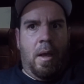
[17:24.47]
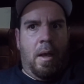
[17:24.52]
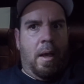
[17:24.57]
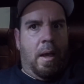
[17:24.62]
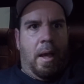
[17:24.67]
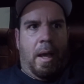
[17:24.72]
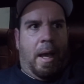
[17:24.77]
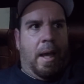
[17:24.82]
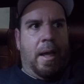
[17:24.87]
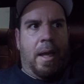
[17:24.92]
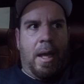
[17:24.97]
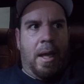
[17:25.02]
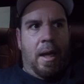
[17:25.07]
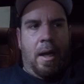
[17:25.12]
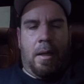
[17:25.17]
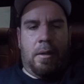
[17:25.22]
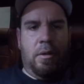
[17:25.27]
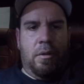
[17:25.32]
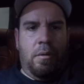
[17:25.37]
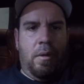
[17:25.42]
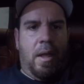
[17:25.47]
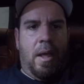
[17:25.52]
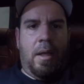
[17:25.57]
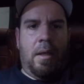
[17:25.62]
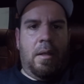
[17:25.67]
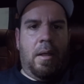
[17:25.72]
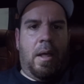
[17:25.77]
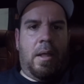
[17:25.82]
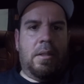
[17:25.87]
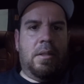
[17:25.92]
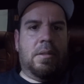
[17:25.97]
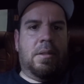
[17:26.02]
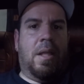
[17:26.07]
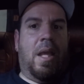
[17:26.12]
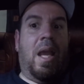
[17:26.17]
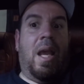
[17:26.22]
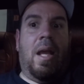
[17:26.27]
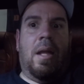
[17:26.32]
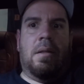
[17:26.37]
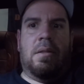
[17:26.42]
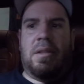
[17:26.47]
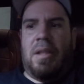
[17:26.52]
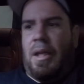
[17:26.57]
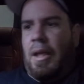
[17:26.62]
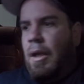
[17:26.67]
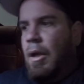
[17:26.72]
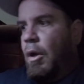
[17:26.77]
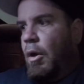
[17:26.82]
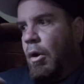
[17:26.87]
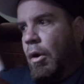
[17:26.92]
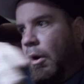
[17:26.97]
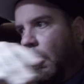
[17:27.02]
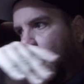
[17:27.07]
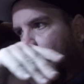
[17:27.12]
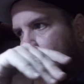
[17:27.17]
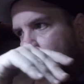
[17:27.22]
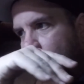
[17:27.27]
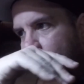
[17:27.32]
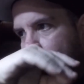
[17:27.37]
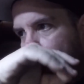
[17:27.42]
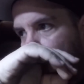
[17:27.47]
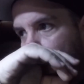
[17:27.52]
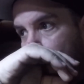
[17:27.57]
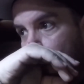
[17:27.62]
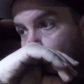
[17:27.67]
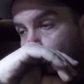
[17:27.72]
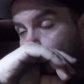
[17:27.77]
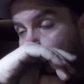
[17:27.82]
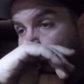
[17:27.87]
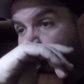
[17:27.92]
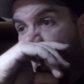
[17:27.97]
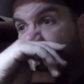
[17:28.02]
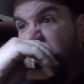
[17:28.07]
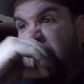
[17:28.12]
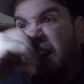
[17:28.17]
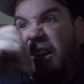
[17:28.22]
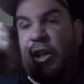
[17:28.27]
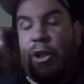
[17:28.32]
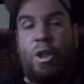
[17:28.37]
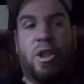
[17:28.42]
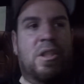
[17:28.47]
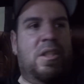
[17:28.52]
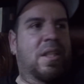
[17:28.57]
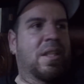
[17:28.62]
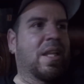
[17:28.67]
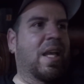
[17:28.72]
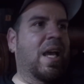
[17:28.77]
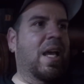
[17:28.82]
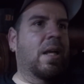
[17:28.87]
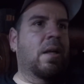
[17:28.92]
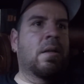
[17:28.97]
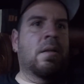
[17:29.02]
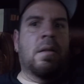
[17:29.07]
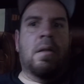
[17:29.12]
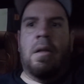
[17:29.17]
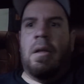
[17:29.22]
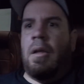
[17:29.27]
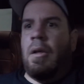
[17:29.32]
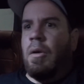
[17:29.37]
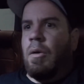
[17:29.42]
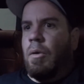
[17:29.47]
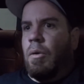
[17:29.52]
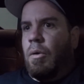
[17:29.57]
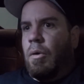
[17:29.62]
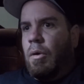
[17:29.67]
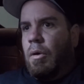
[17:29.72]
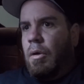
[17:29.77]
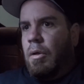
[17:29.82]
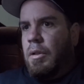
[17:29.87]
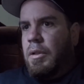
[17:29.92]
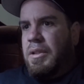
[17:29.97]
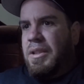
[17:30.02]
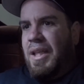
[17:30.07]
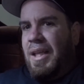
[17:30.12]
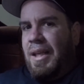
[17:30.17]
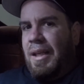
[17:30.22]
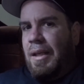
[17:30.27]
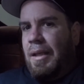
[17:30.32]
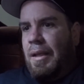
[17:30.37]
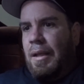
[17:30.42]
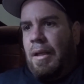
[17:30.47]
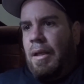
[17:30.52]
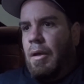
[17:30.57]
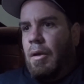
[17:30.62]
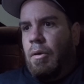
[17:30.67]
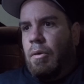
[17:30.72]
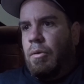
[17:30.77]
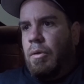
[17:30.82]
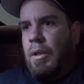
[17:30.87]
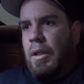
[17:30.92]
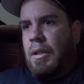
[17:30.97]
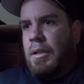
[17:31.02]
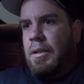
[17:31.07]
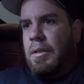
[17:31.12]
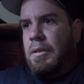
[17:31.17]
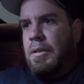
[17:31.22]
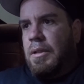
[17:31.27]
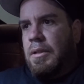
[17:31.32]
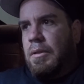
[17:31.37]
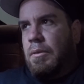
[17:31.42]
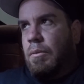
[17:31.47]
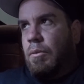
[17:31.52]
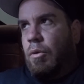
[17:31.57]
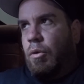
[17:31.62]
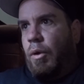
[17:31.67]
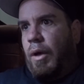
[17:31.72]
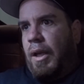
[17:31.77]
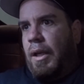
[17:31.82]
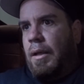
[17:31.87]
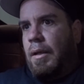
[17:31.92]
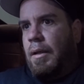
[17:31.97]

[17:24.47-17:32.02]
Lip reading: I cannot do that. I just can't say, oh, he sells a great kit and this and that, or say, it's just great,